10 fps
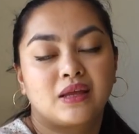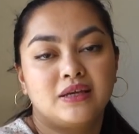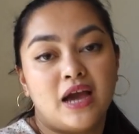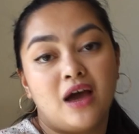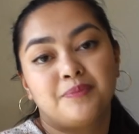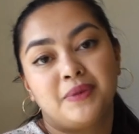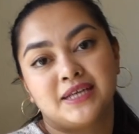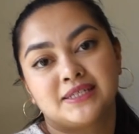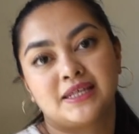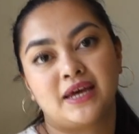yarn
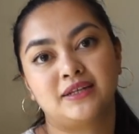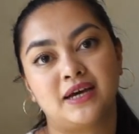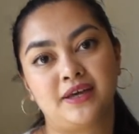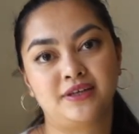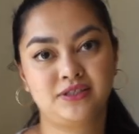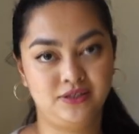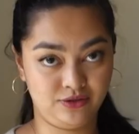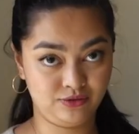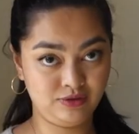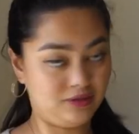base that dyers
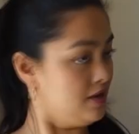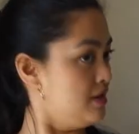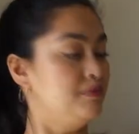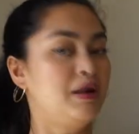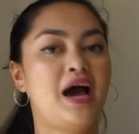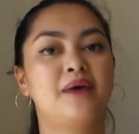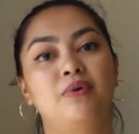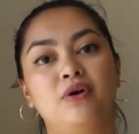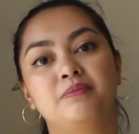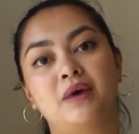use, but I
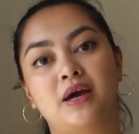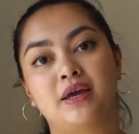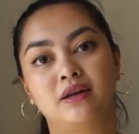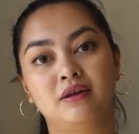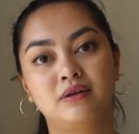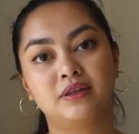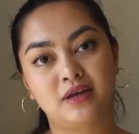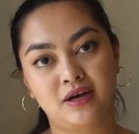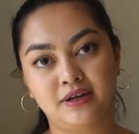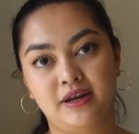bought mine in
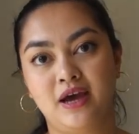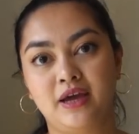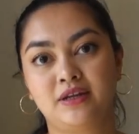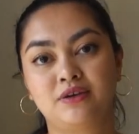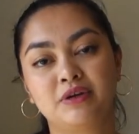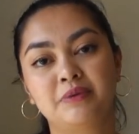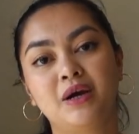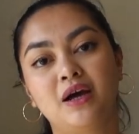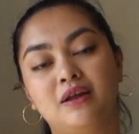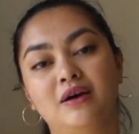the undyed cream
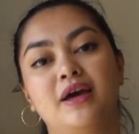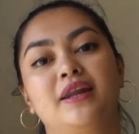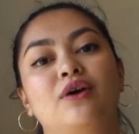color and